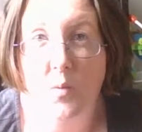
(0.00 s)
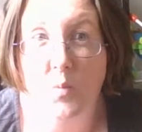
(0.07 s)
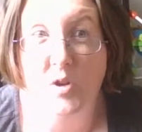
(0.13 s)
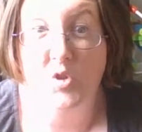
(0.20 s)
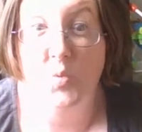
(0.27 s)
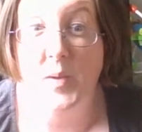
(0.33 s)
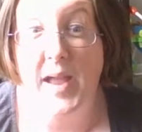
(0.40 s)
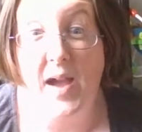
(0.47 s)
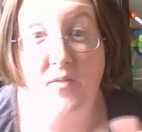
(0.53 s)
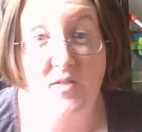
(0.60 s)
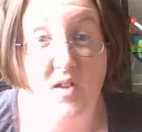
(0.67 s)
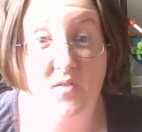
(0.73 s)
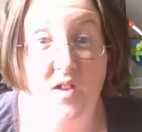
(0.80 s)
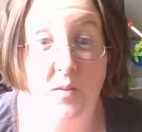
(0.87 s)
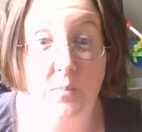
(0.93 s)
which we have
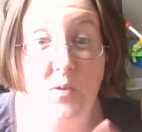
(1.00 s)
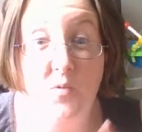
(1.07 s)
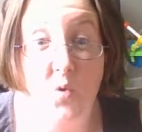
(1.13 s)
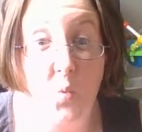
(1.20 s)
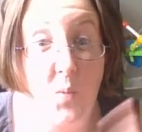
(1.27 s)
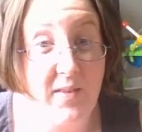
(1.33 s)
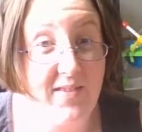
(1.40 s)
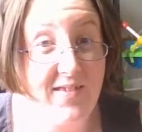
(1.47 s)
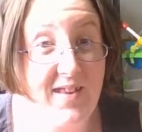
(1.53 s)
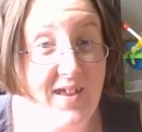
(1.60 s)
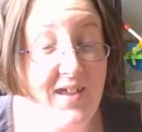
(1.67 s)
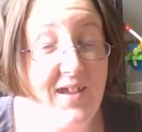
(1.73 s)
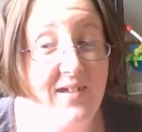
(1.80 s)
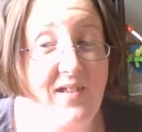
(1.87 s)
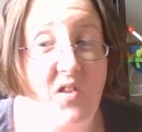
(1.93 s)
to have done before
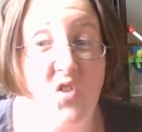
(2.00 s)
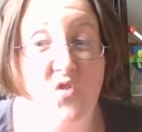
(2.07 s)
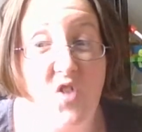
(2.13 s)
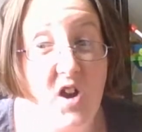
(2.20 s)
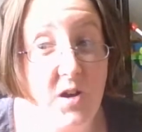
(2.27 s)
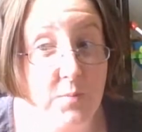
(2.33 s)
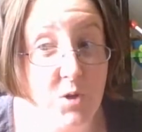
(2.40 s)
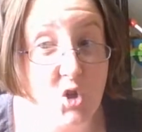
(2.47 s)
Wednesday because I have the fire